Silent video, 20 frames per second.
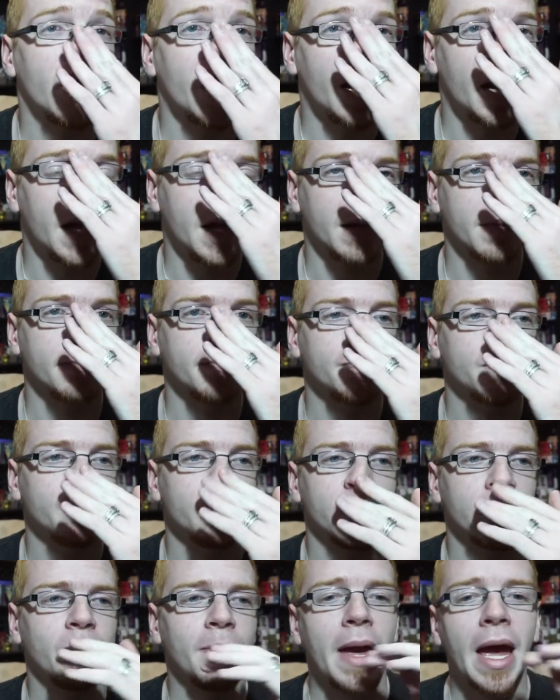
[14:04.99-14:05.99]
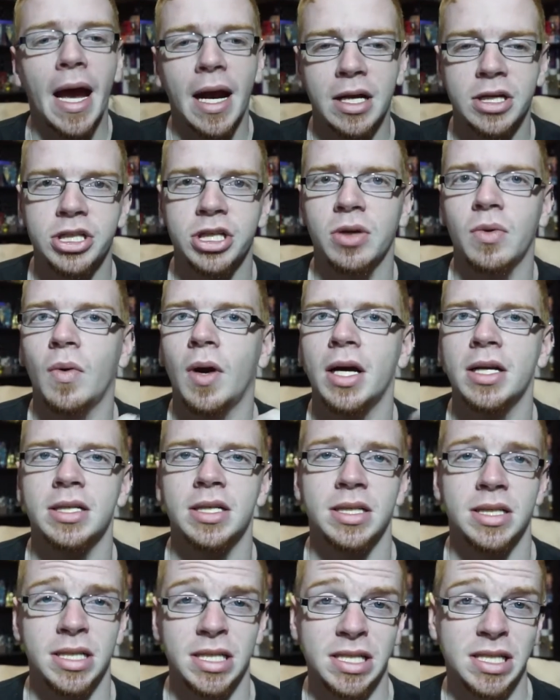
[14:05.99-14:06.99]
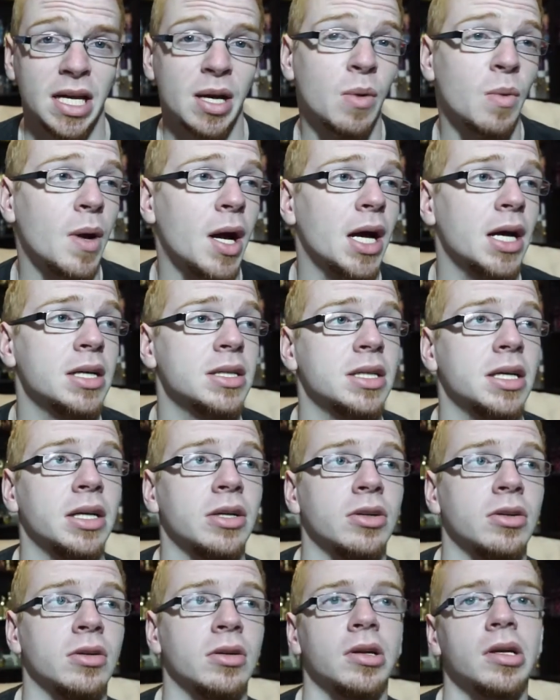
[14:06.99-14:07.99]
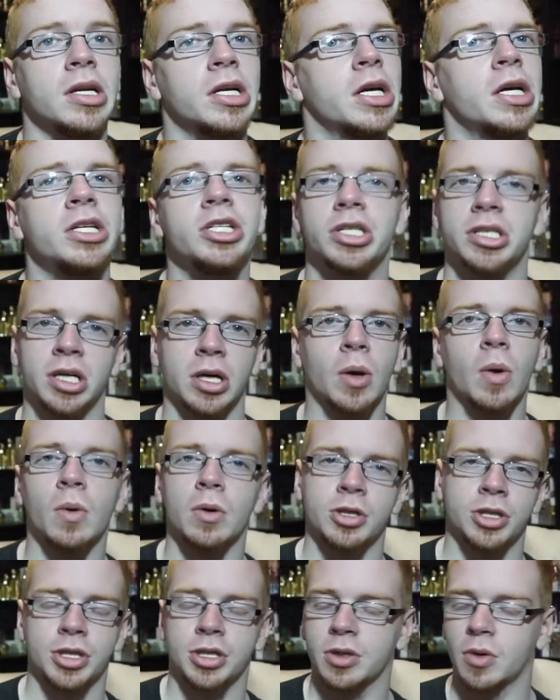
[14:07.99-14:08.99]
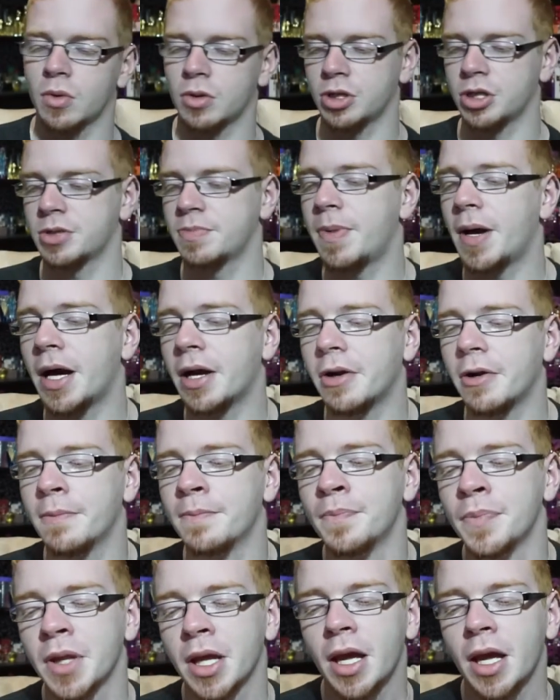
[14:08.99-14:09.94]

Um, packaging wise and detail wise and it's just a gorgeous gorgeous bottle